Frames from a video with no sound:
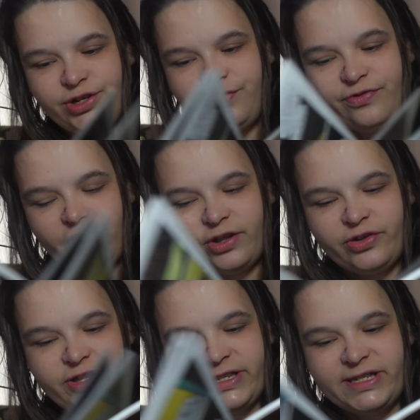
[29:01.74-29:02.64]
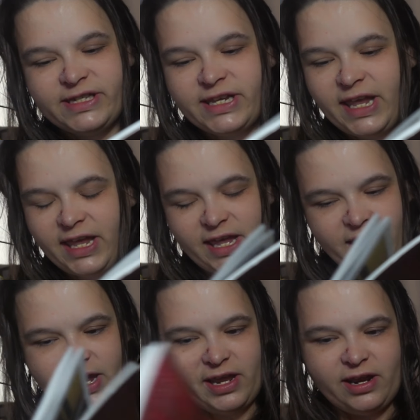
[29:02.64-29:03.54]
you follow this
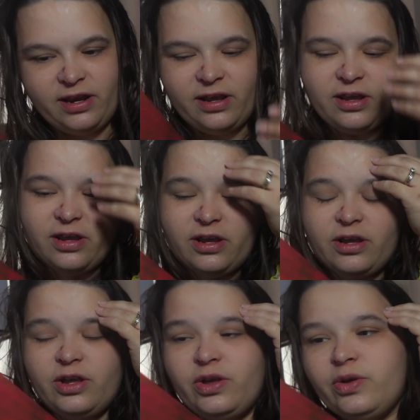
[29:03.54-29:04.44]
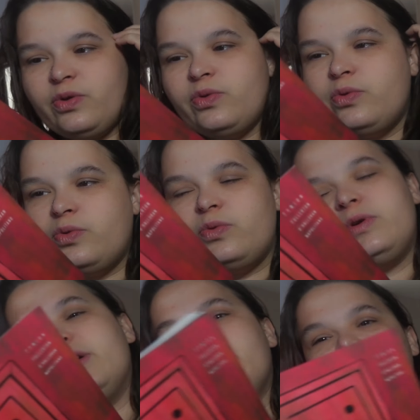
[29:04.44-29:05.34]
kid
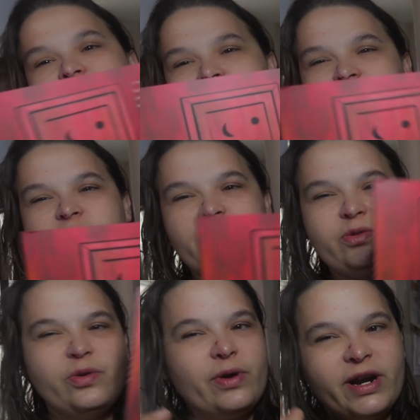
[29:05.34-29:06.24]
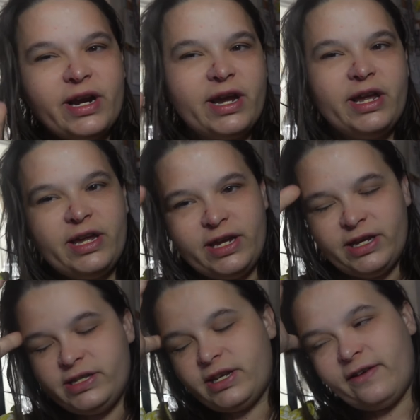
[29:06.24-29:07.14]
who in New York
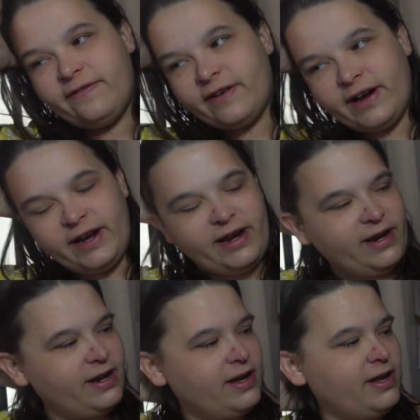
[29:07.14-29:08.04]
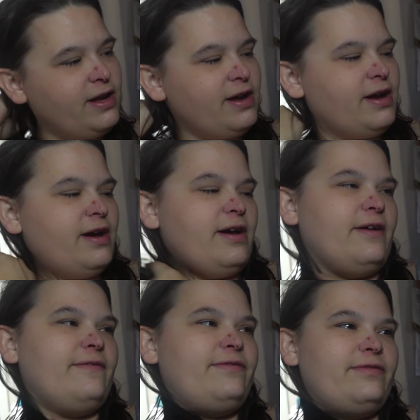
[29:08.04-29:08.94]
is afraid
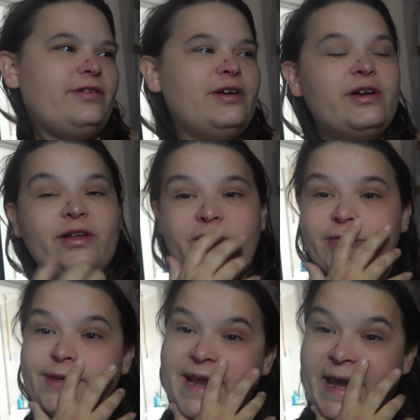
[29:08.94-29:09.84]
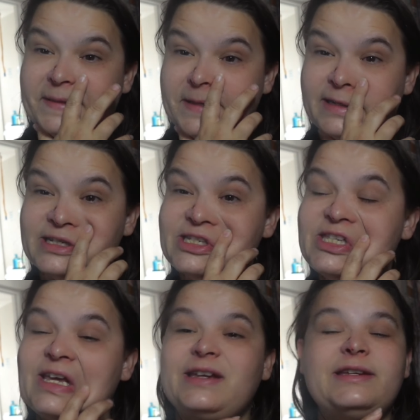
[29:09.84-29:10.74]
of, the dad thinks
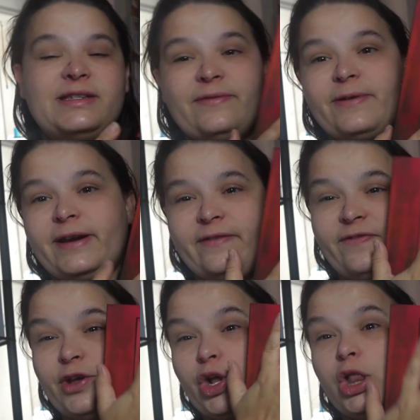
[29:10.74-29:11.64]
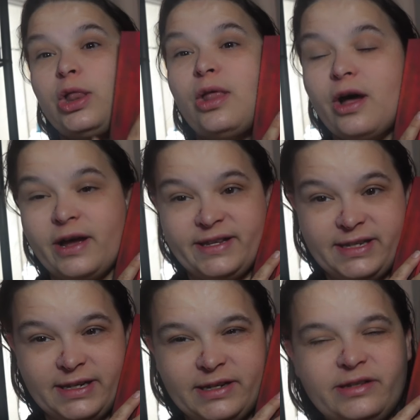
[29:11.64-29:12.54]
that he's afraid of the
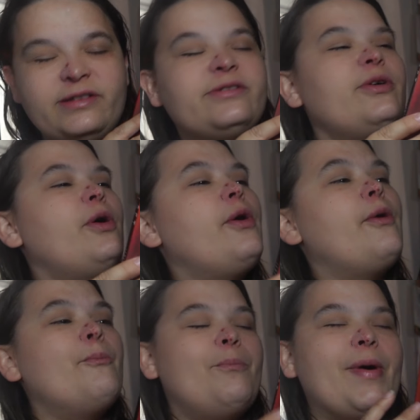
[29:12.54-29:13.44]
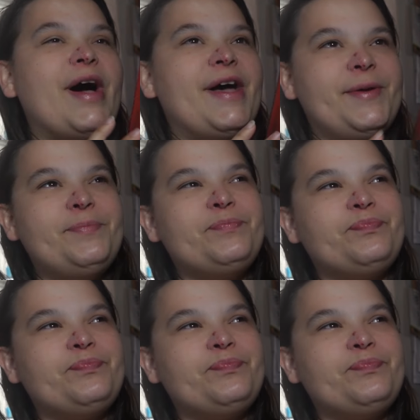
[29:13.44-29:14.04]
closet, but